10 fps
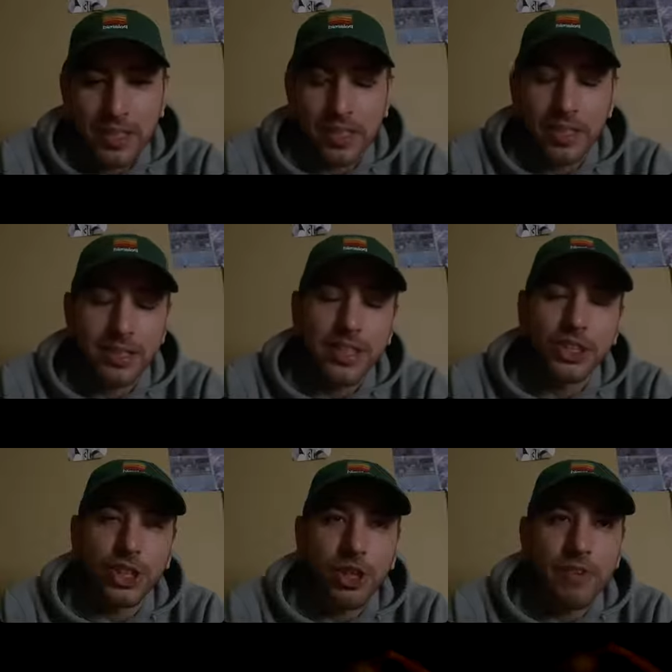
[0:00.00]
Uh, does
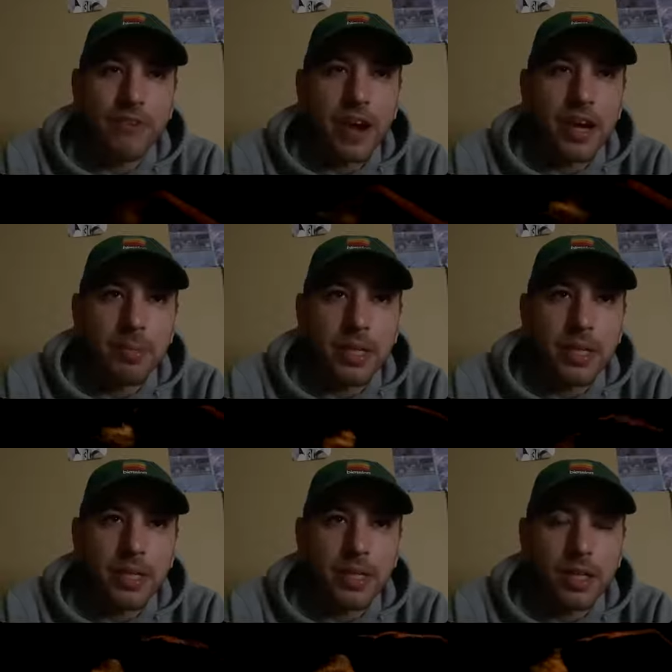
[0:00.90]
your
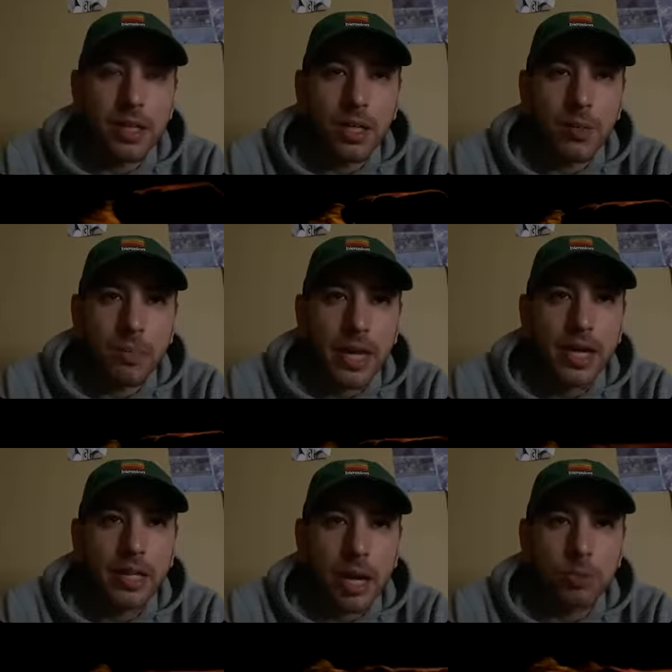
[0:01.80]
environment um, kind
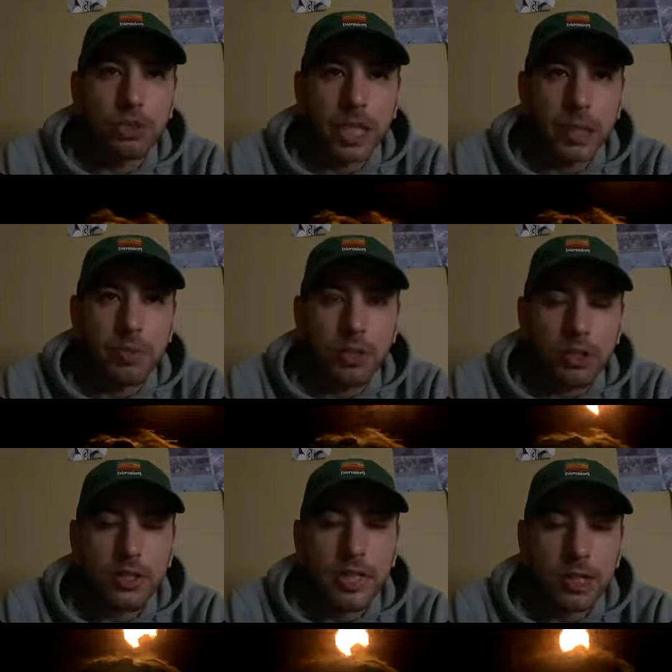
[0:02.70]
of help shape your
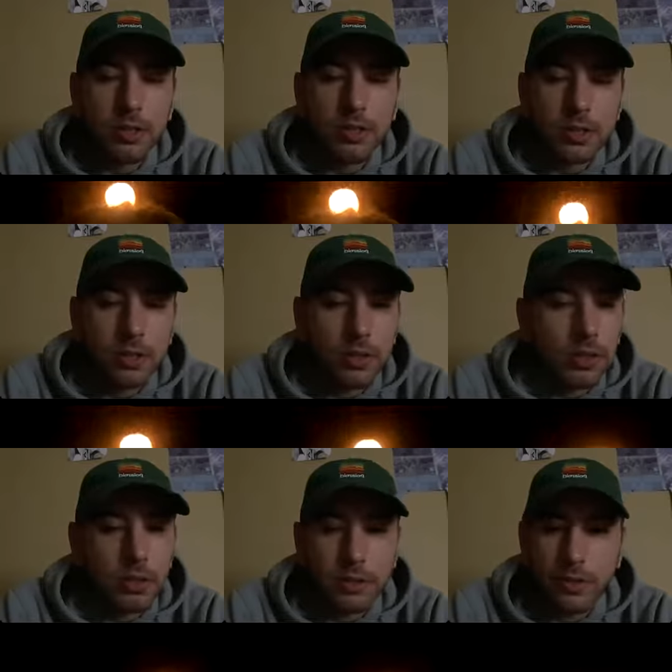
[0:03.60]
sound,
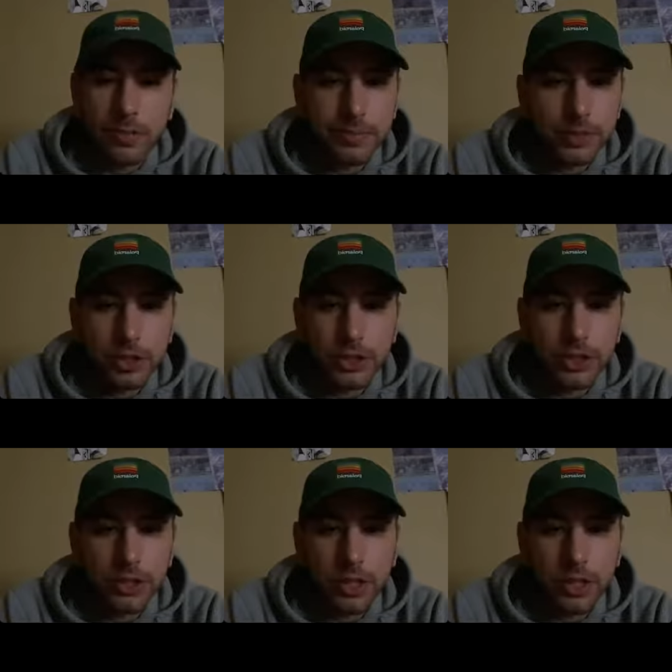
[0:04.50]
or are you just